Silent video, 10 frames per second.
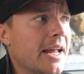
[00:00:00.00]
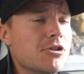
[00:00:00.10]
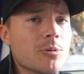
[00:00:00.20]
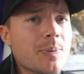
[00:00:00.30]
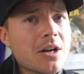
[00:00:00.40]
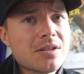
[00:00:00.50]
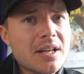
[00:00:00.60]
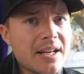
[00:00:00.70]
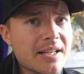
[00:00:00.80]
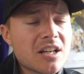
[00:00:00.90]
Adrian
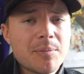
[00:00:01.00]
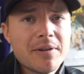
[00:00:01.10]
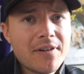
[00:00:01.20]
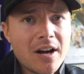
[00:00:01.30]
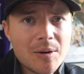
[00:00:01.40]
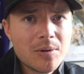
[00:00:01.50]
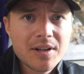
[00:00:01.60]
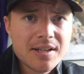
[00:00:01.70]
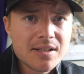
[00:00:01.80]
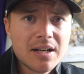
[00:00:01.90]
Peterson, he's going to be
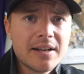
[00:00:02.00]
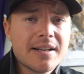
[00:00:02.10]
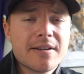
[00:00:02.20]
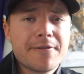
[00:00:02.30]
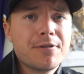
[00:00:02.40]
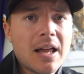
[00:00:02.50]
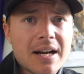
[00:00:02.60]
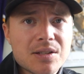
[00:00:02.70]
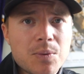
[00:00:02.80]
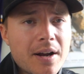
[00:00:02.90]
viable. He's a
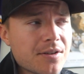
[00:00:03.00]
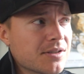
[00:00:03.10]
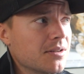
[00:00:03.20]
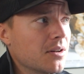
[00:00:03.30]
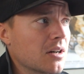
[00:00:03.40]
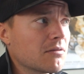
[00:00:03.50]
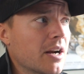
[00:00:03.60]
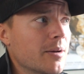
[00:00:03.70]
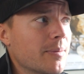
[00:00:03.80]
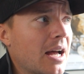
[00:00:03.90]
flex or
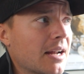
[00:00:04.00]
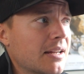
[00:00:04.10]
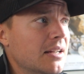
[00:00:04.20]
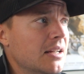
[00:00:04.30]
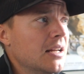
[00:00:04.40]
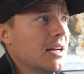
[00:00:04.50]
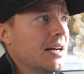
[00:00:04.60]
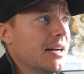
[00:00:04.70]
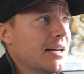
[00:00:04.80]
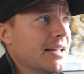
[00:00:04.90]
running back
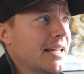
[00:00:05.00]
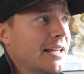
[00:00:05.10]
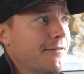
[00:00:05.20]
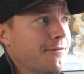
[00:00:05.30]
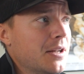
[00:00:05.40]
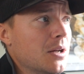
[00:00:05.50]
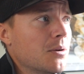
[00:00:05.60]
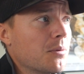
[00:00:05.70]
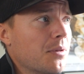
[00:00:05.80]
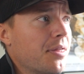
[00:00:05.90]
if
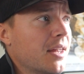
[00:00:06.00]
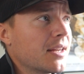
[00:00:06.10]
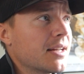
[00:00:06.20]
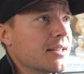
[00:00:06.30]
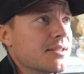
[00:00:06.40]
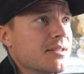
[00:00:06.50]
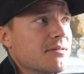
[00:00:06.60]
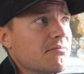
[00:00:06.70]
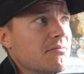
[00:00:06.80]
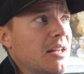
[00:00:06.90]
you think
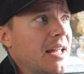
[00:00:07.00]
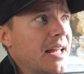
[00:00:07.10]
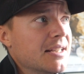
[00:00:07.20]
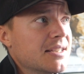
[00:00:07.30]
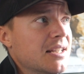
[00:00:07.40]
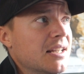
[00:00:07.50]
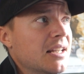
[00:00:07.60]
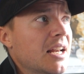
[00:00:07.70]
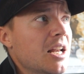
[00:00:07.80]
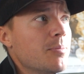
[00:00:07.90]
it's
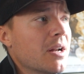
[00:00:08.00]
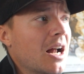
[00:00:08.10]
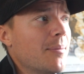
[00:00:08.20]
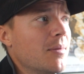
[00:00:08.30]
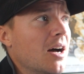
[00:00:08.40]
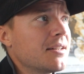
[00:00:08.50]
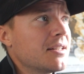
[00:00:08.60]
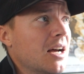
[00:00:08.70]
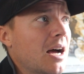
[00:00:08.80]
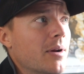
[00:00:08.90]
needy, but I'm
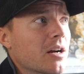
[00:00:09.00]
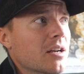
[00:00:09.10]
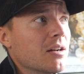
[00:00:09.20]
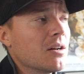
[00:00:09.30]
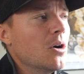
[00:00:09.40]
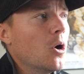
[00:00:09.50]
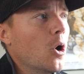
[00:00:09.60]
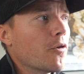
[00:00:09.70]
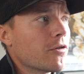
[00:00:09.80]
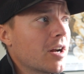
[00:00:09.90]
not going to
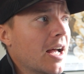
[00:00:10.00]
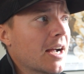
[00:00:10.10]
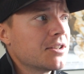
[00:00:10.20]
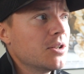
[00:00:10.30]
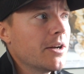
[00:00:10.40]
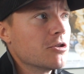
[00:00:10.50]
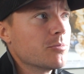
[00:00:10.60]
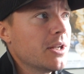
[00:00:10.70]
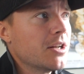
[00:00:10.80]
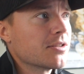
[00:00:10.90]
overreact to
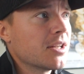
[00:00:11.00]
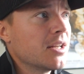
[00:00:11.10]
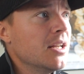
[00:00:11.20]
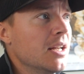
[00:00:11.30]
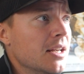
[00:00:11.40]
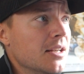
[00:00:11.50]
Adrian Peterson.